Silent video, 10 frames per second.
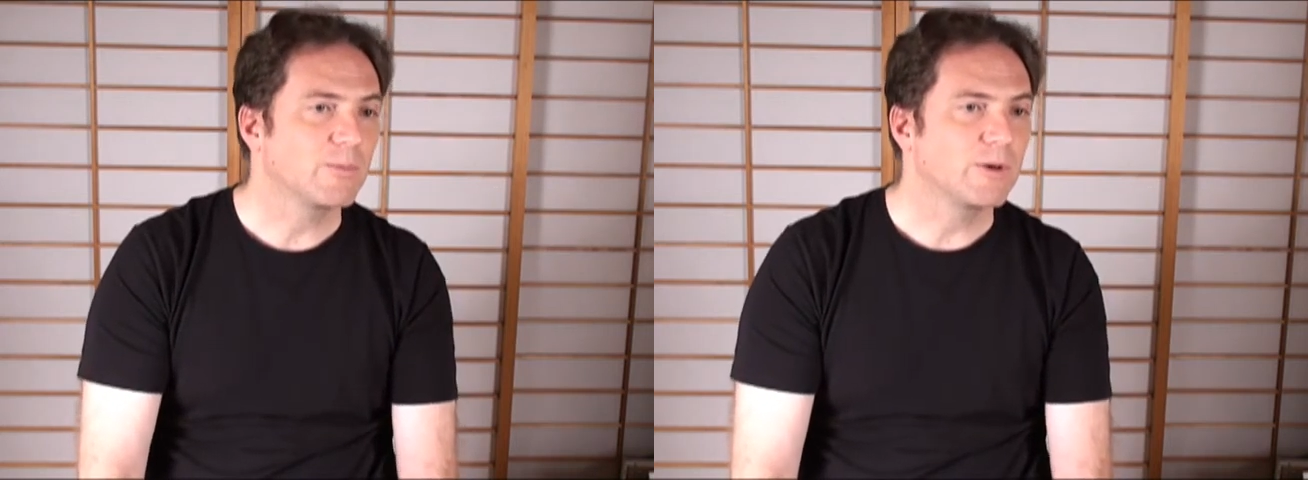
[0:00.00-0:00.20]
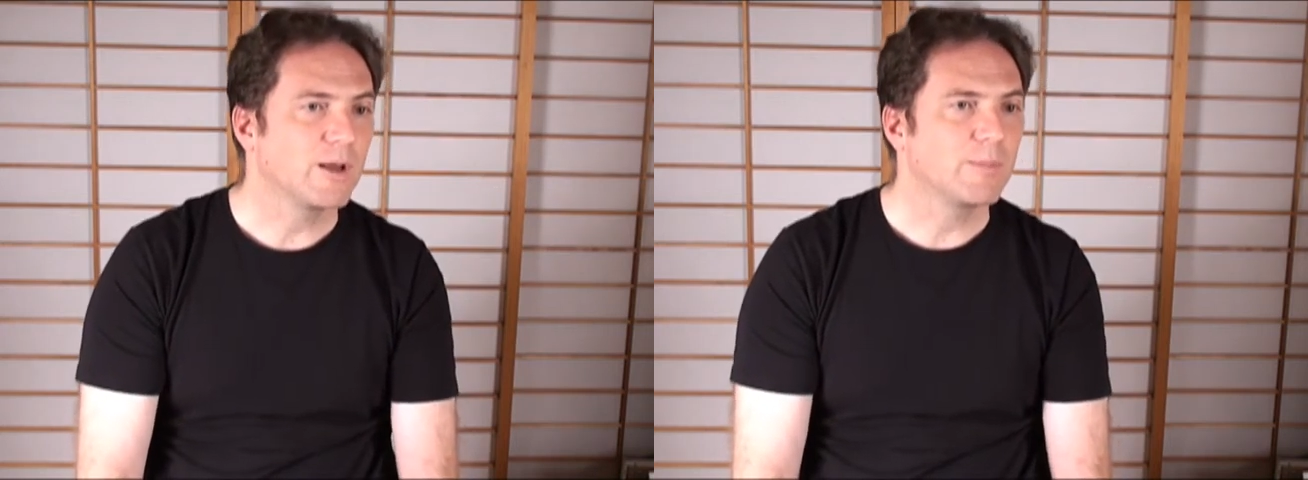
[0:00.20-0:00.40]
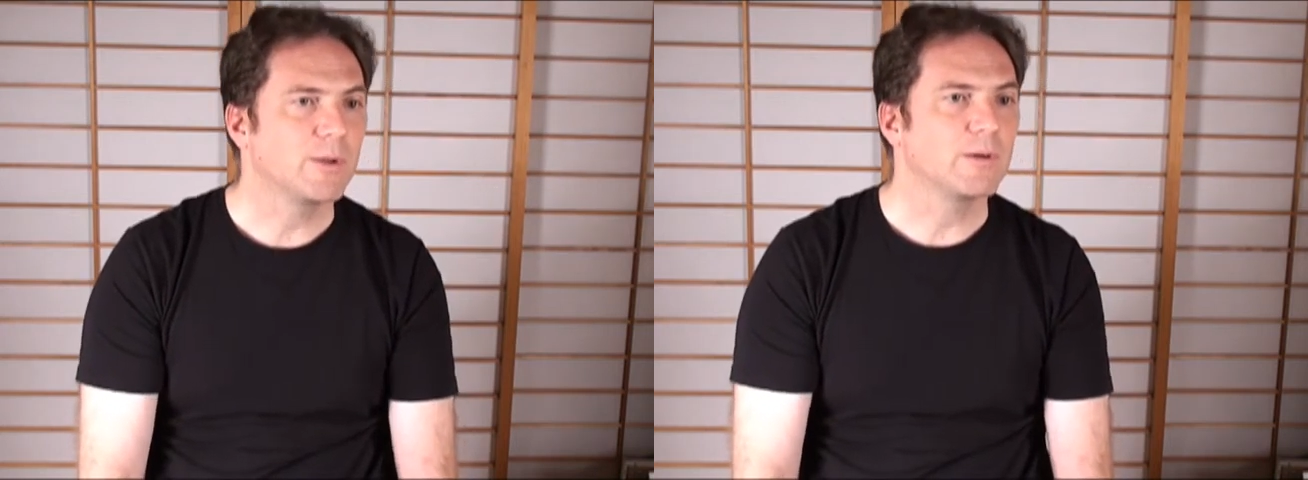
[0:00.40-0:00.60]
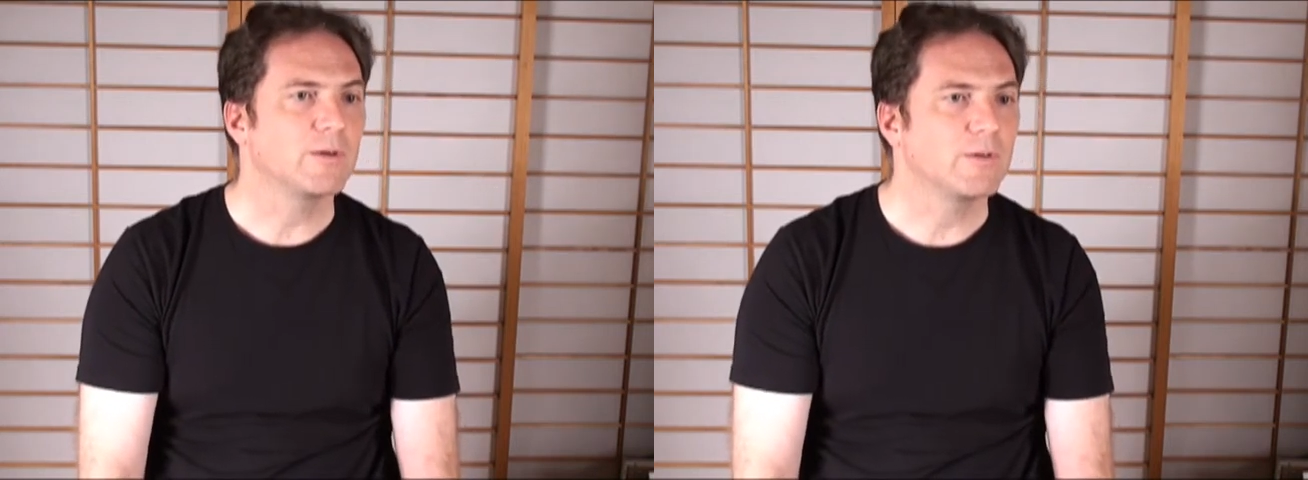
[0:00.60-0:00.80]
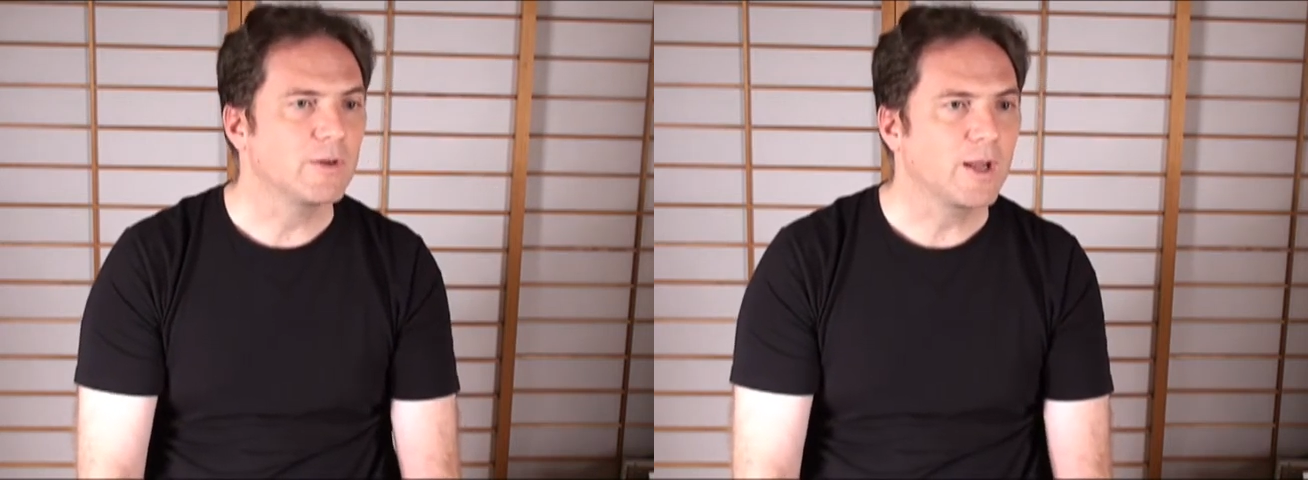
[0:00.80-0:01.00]
would not be a
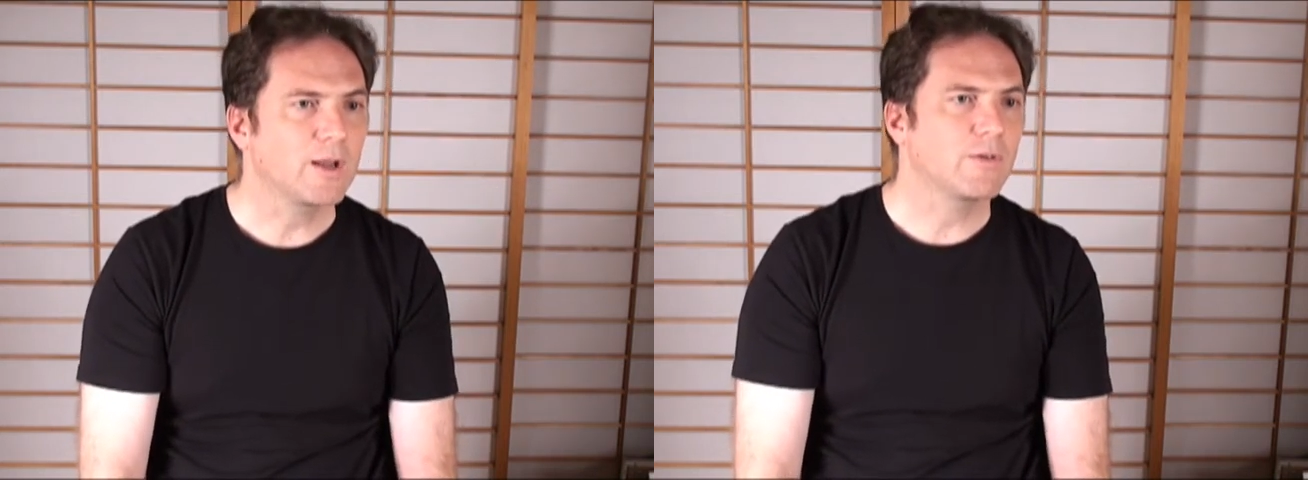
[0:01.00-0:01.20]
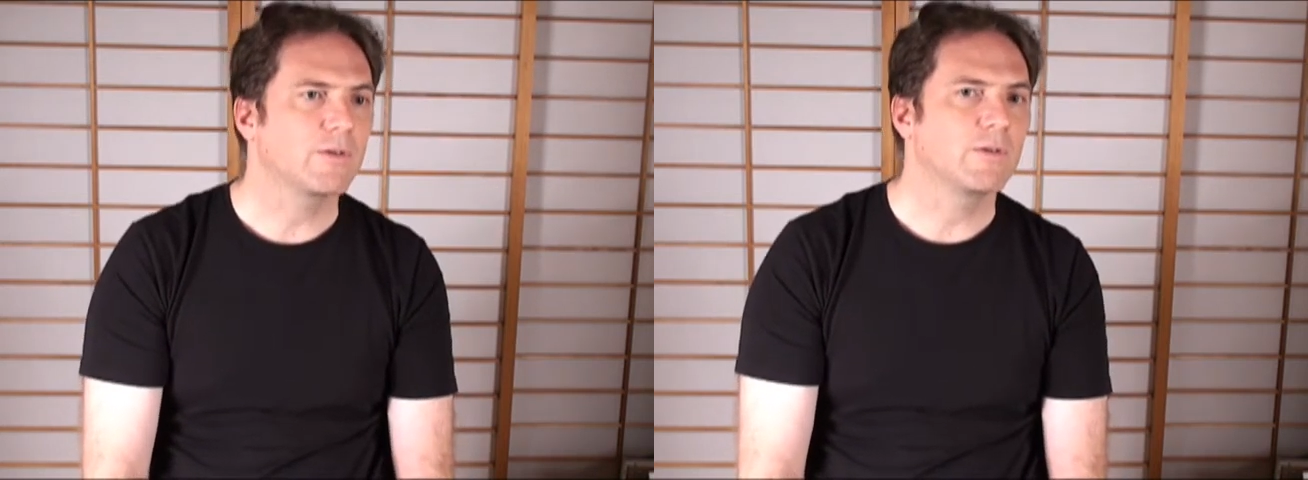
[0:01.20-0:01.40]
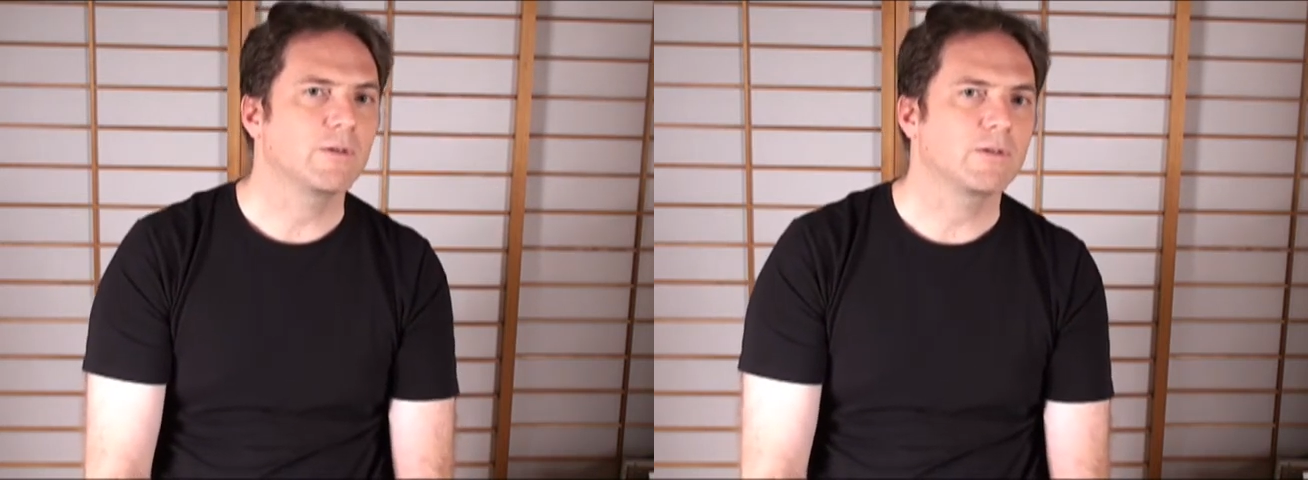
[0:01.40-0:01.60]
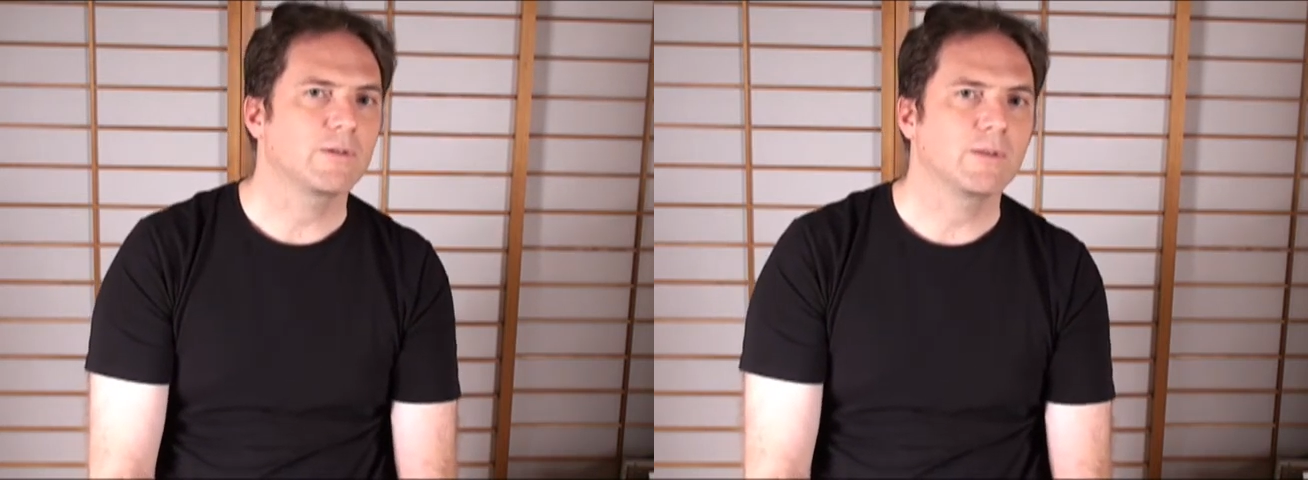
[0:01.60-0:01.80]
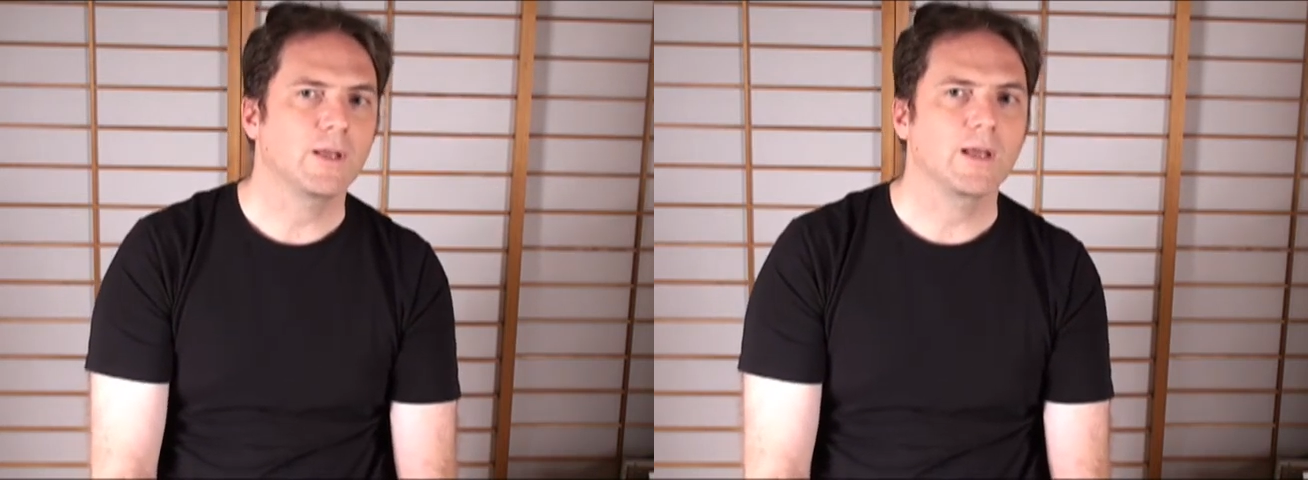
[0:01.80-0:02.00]
good change.
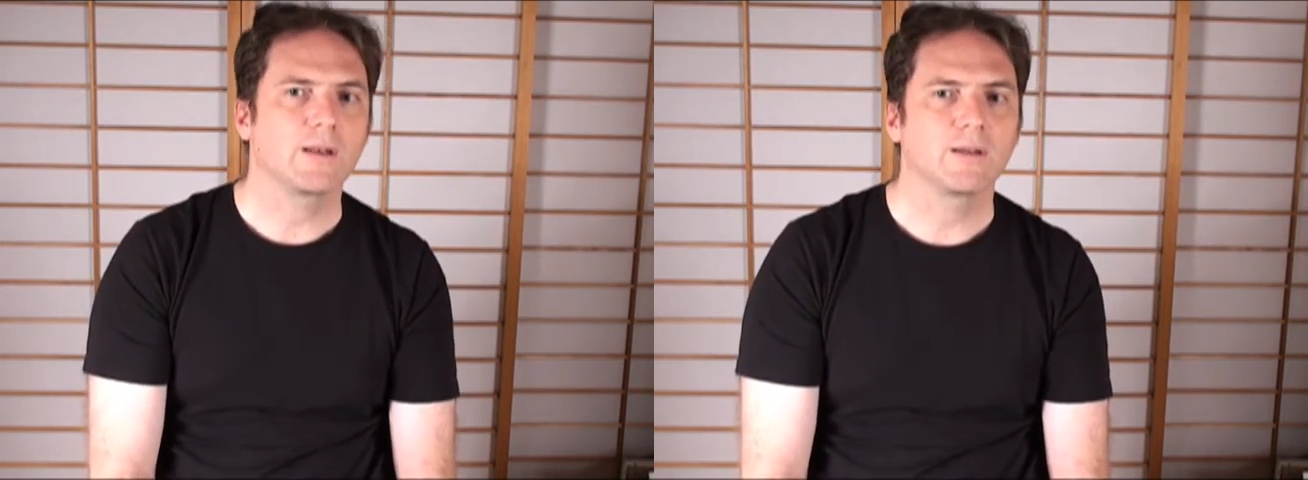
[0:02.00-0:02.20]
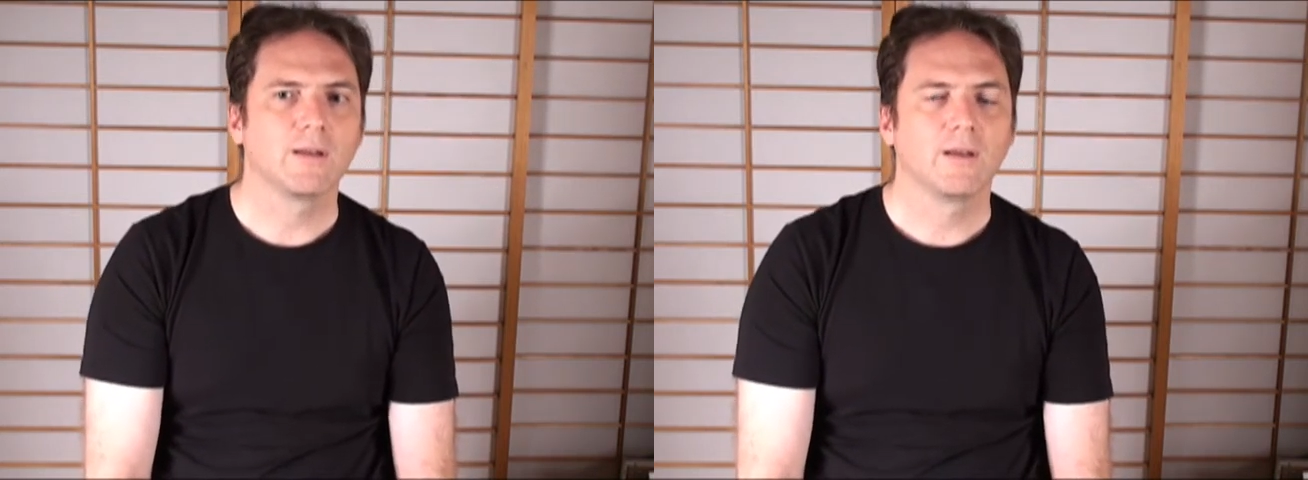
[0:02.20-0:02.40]
Just that